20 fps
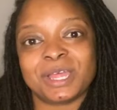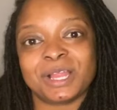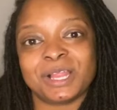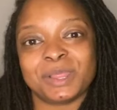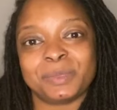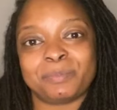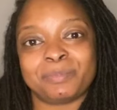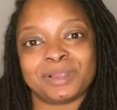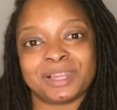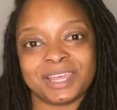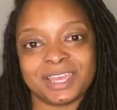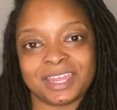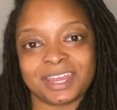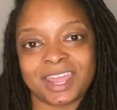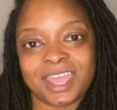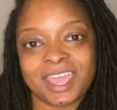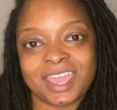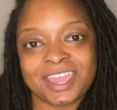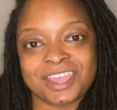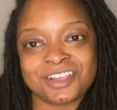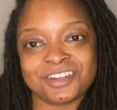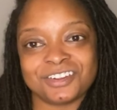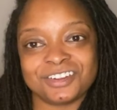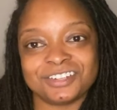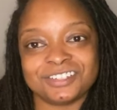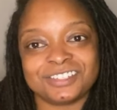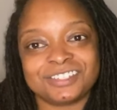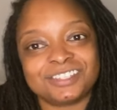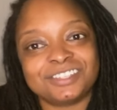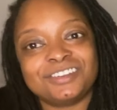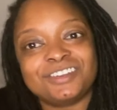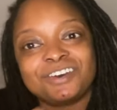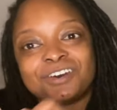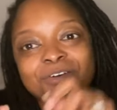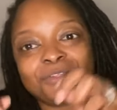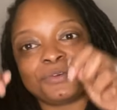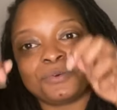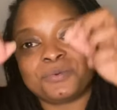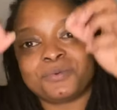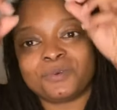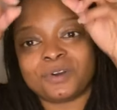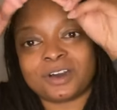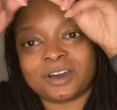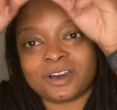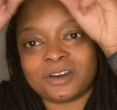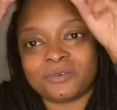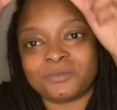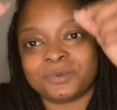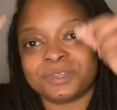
plant hangers, you know, the